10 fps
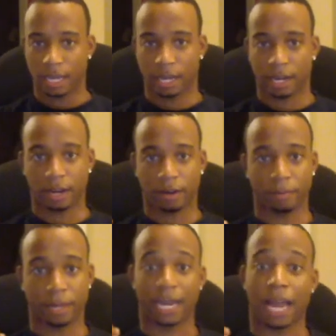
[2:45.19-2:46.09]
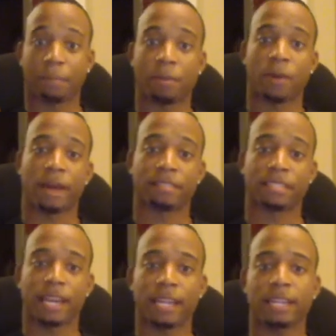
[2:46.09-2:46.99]
and a lot of people have
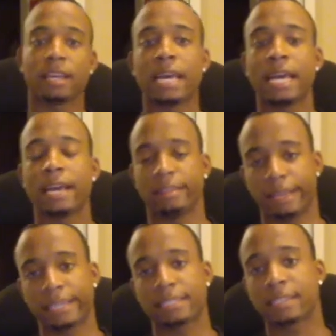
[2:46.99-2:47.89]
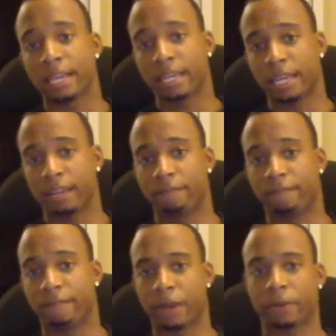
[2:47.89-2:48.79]
said it, this can
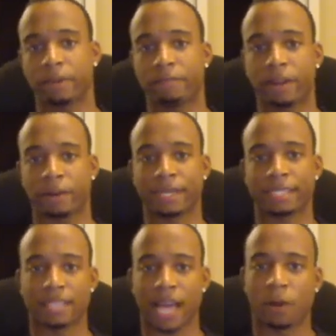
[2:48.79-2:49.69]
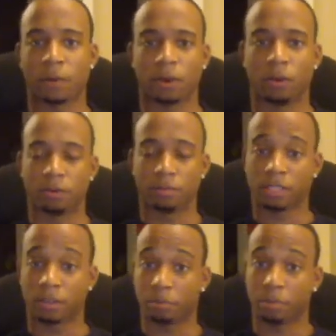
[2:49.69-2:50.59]
get very, very sour on
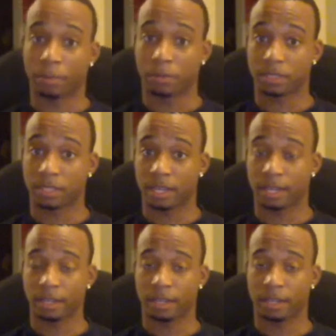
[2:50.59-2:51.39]
certain people's skin.